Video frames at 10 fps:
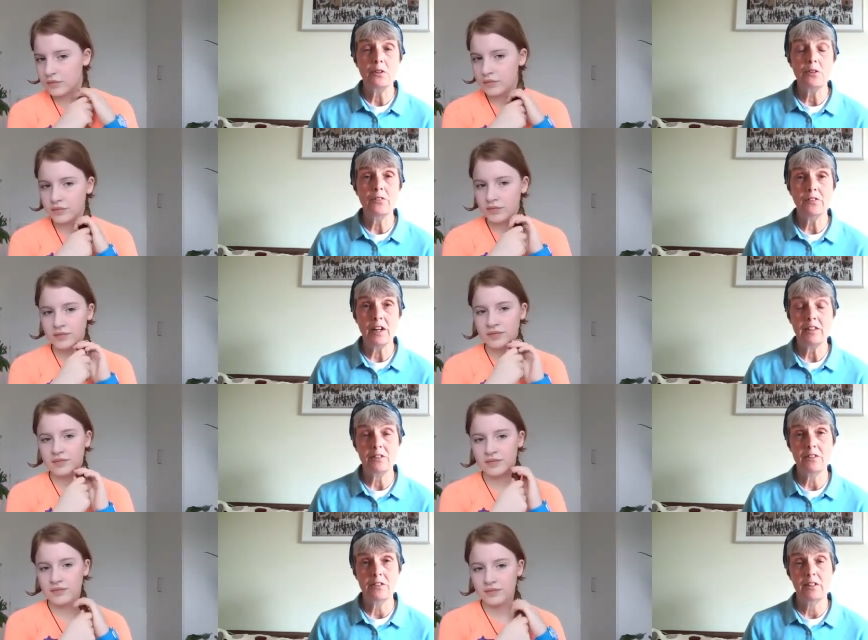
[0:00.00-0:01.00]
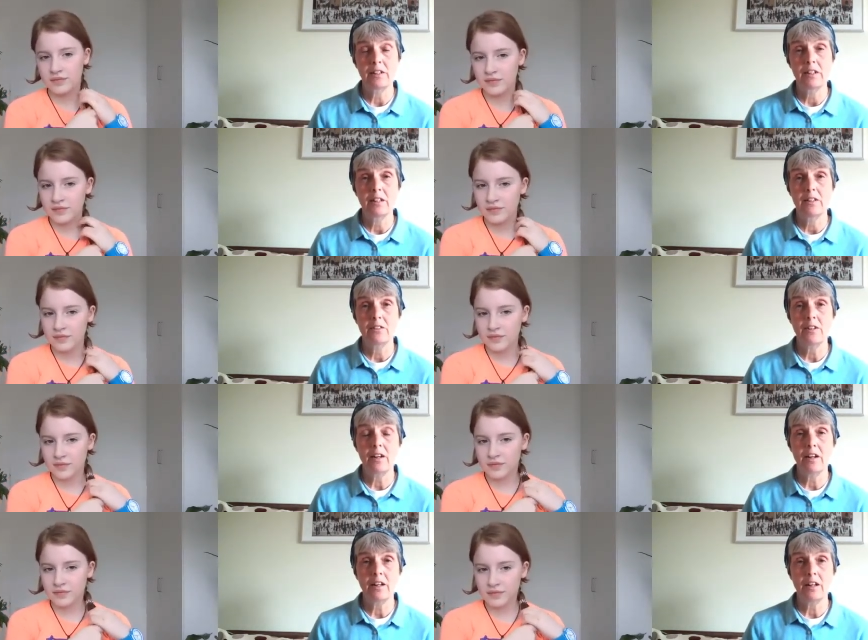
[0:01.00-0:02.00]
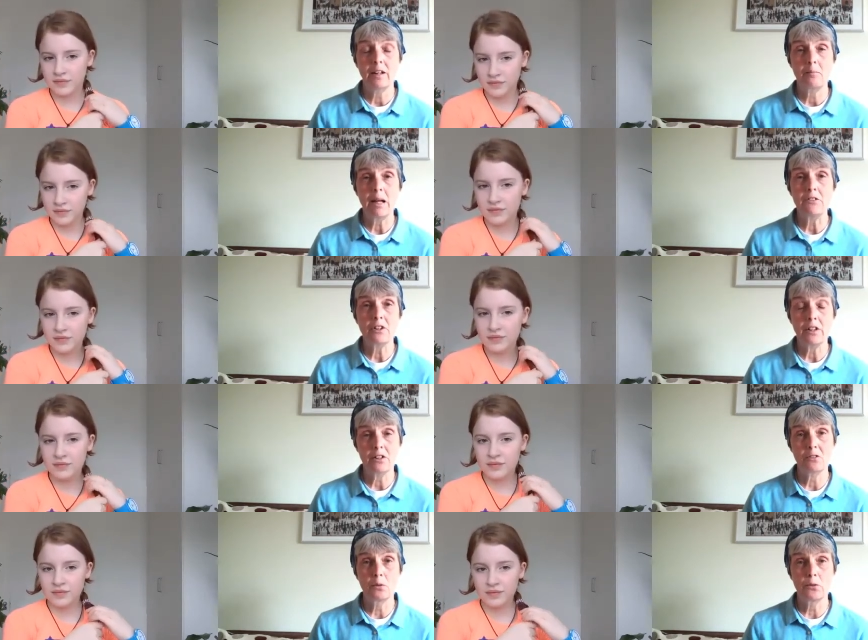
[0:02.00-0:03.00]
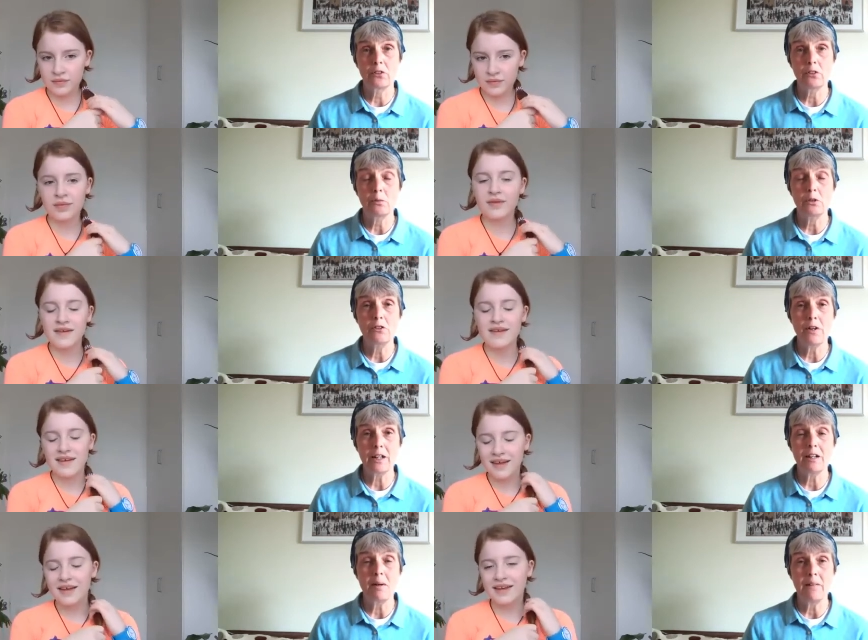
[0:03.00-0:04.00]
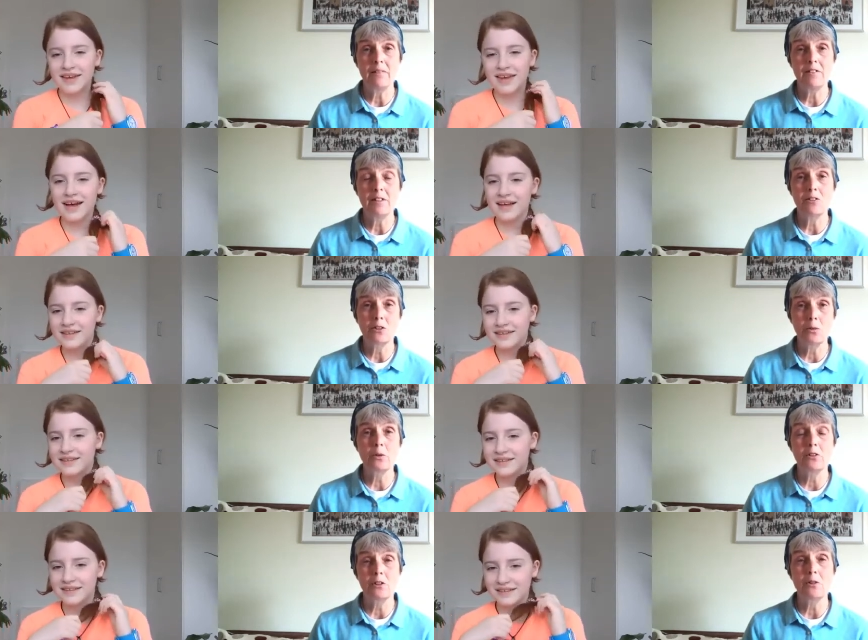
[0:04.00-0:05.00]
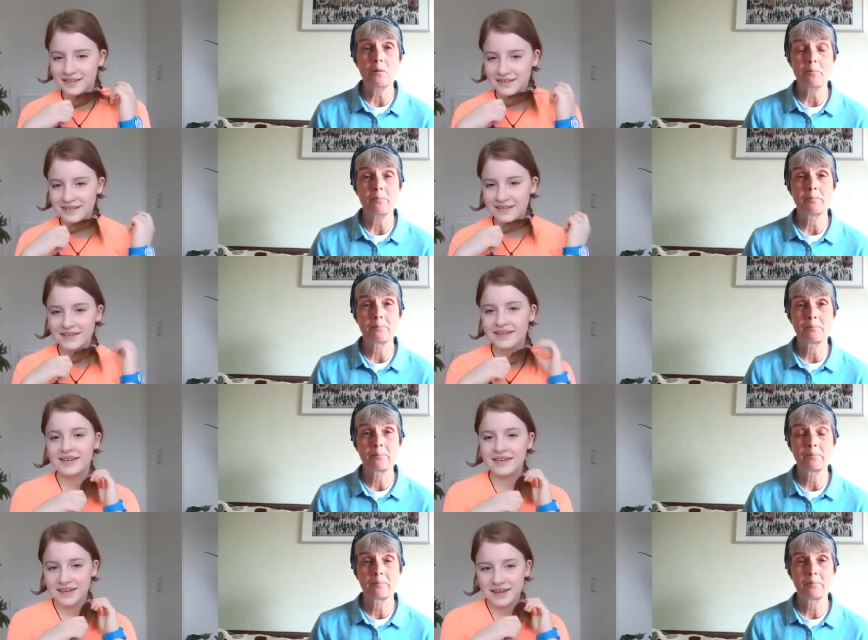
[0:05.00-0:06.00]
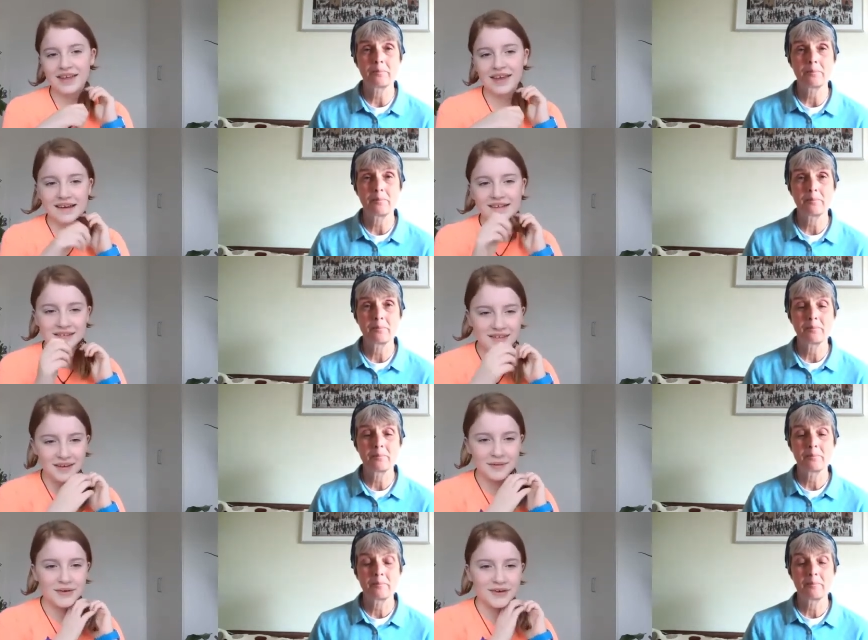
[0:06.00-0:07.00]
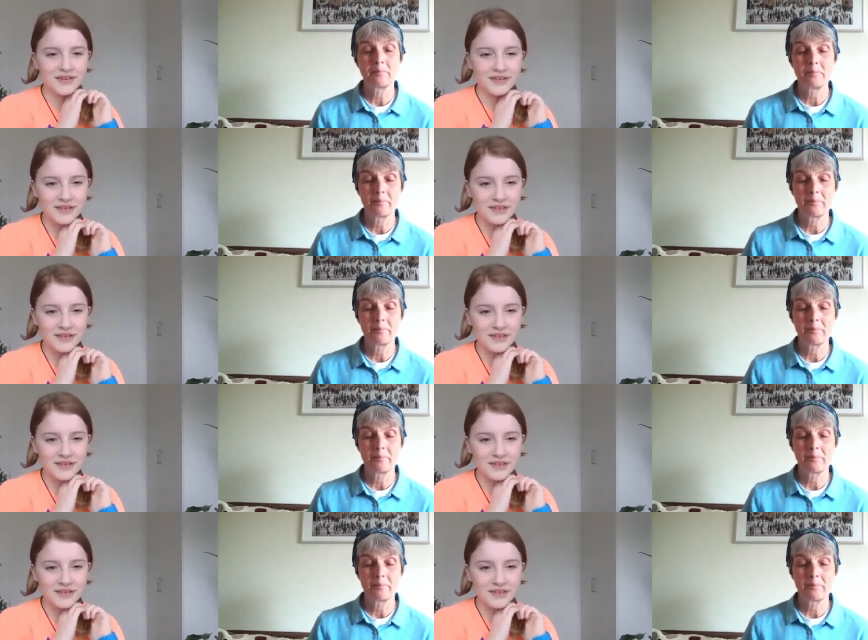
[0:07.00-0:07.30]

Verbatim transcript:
Speaker 1: your friends um, Educare Small School? Would you recommend the school to them?
Speaker 2: Yes, I would.